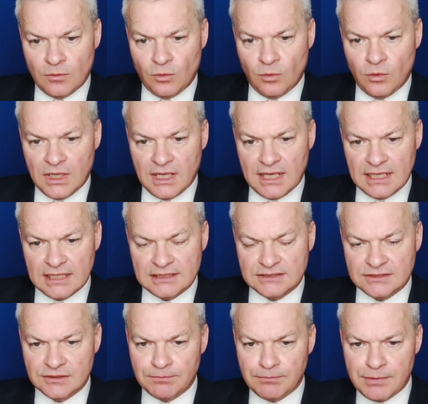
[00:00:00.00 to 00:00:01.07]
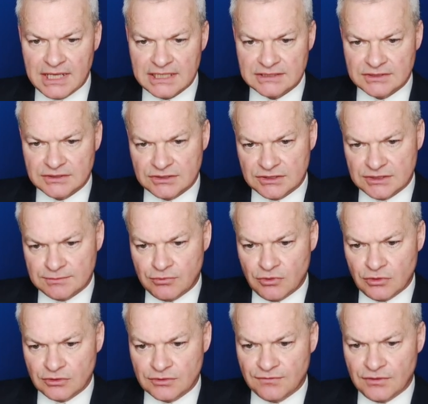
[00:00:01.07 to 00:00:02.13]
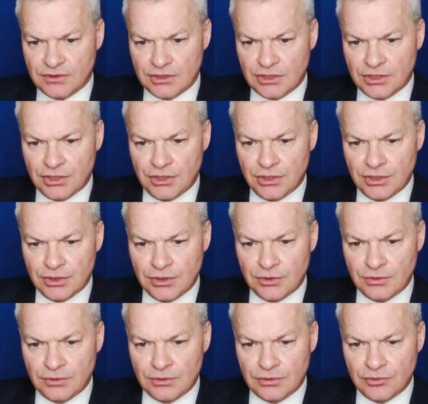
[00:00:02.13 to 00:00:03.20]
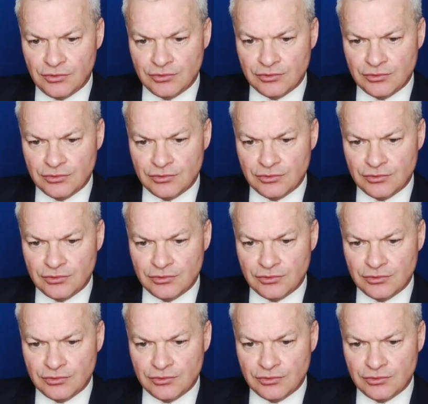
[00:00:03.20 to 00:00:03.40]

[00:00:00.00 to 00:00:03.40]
Where is the best spot for the queue?